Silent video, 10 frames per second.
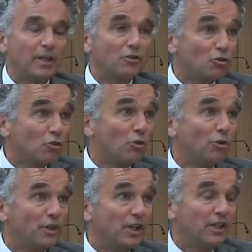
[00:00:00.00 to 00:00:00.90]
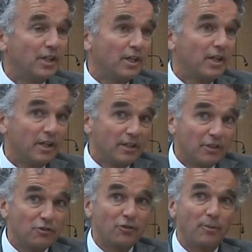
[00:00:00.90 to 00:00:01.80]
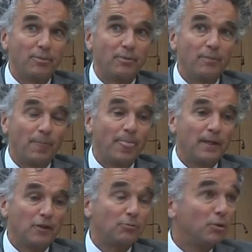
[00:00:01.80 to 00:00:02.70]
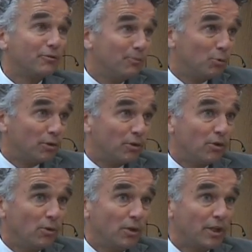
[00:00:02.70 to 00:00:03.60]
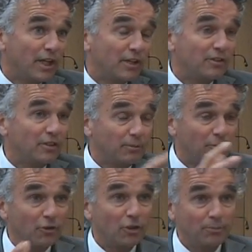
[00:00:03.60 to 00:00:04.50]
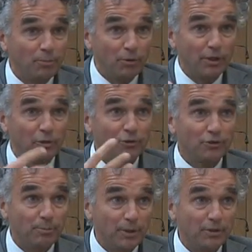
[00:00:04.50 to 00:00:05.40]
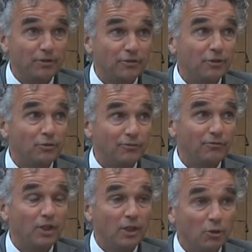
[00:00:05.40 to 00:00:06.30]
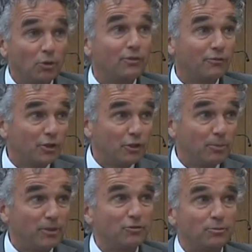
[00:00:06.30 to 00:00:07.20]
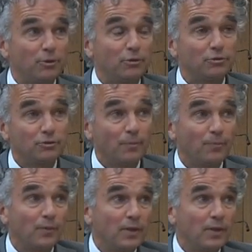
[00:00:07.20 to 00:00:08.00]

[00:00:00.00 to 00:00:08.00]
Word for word: making sure they, uh, they stop exploring for more oil and gas and start pouring all these billions into f looking for new business models.